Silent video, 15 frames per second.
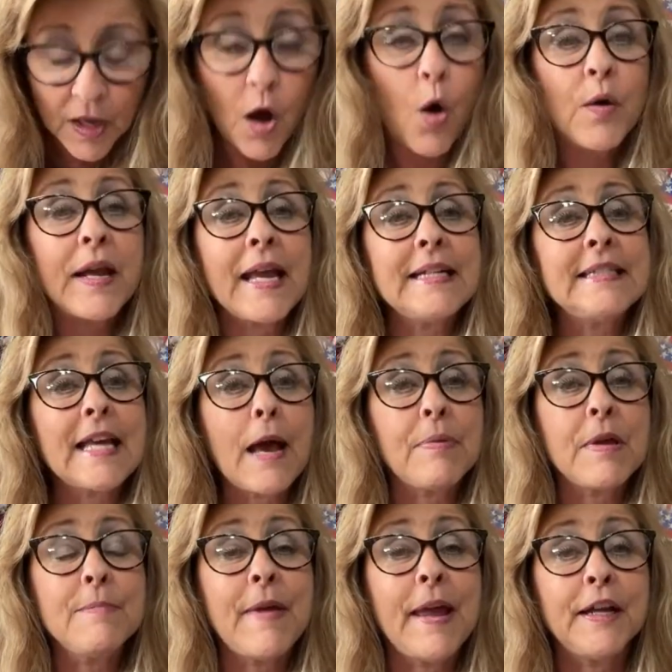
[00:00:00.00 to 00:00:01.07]
Okay,
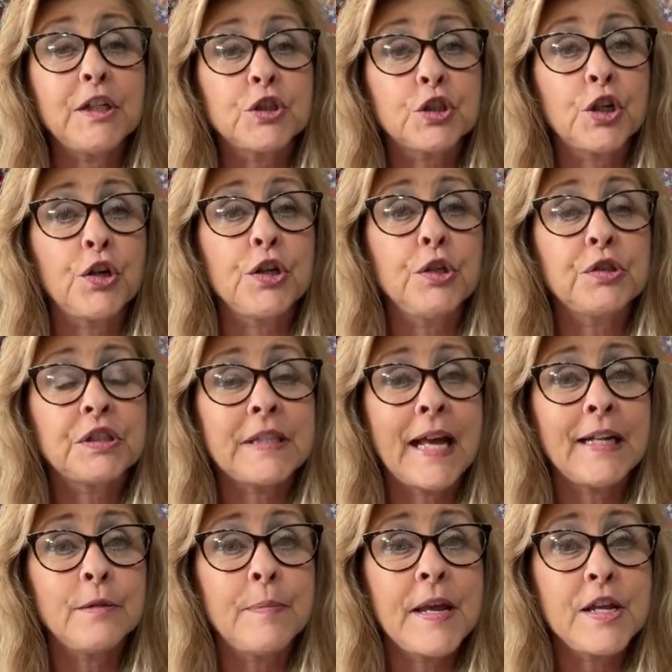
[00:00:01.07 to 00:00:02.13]
Debbie, make sure you
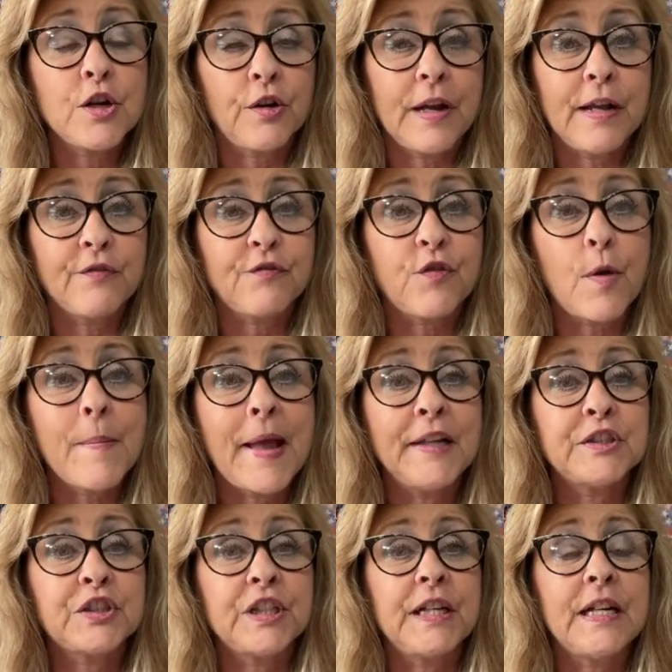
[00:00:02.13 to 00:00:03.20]
send me your
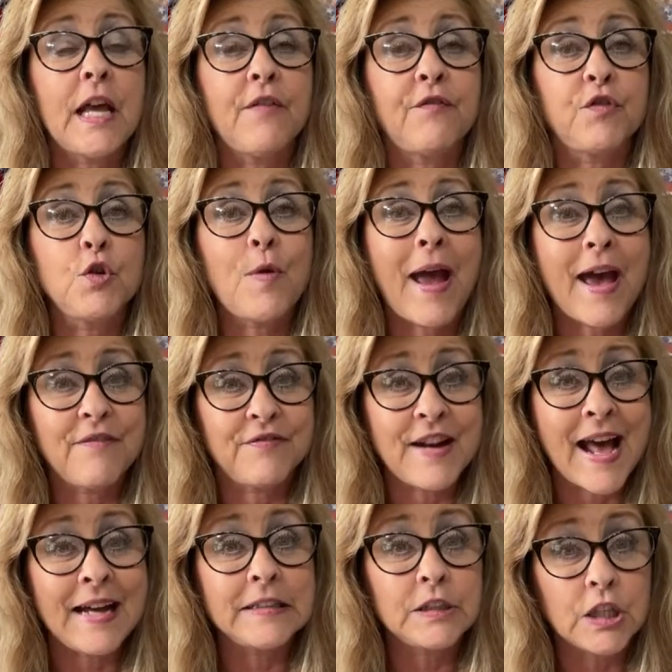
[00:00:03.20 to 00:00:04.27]
information if you have
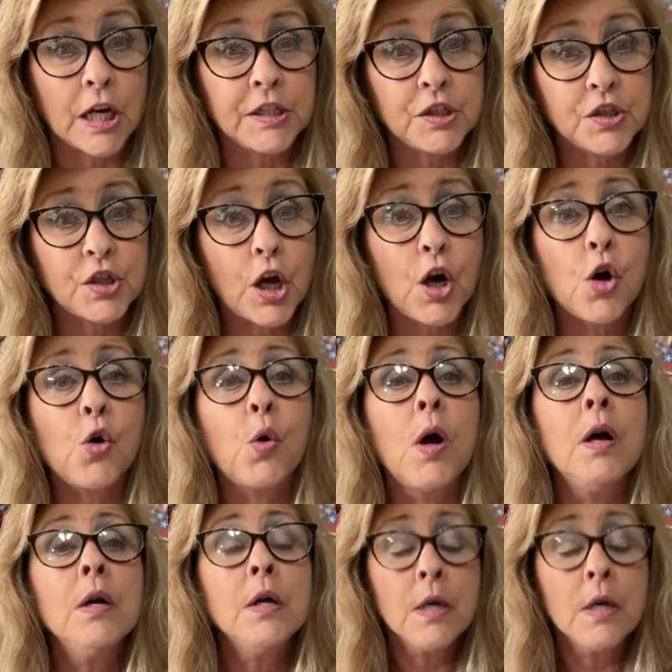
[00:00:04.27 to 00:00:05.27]
not done so.